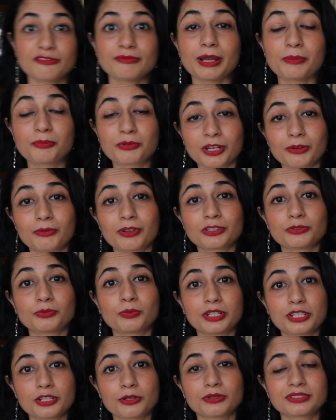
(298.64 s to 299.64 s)
of my previous
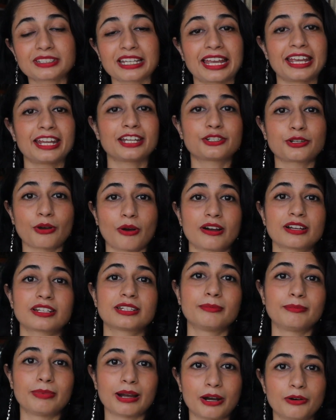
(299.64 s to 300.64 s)
videos, I had talked
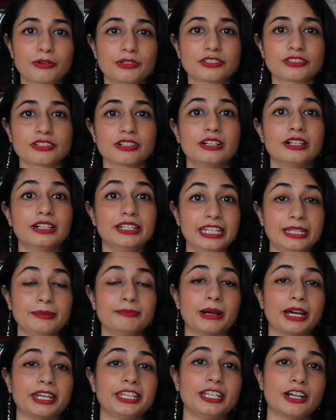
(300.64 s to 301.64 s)
about
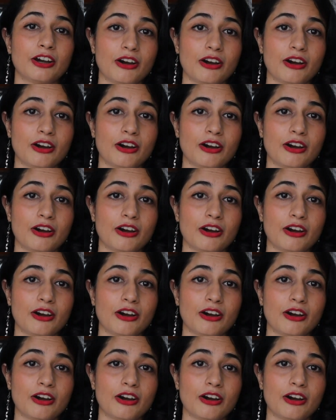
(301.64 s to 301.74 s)
earning money